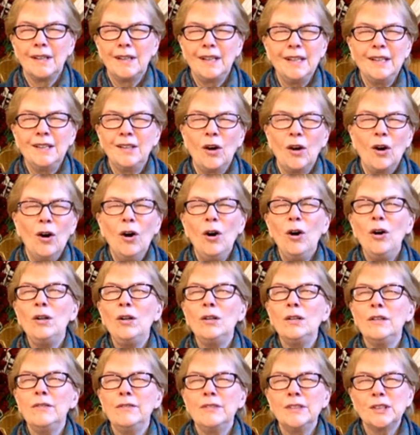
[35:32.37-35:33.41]
in
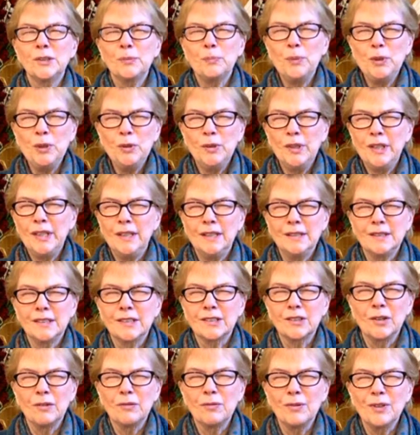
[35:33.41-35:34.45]
all of its beauty and
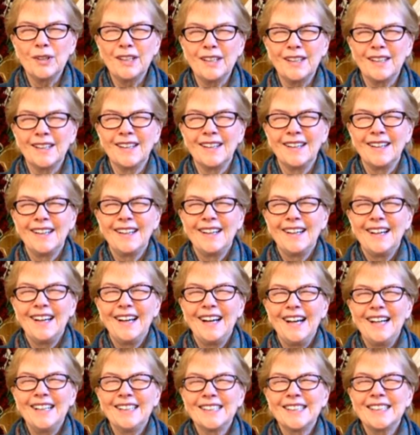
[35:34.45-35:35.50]
suffering
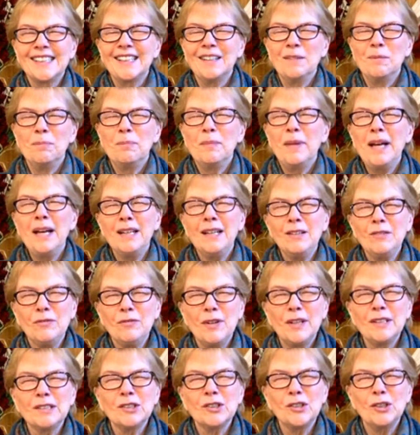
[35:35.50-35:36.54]
as the
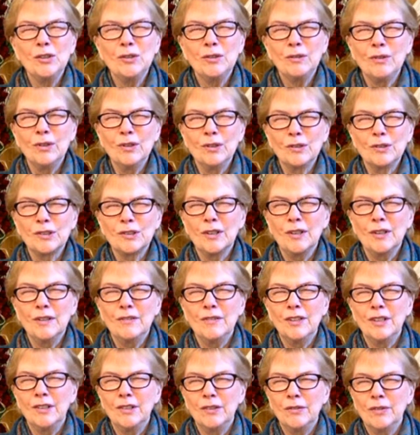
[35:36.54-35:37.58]
manifest universe
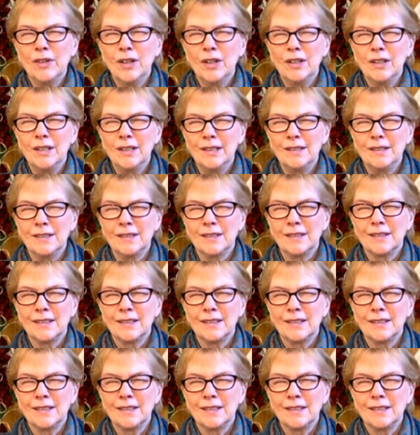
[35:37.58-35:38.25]
of the divine,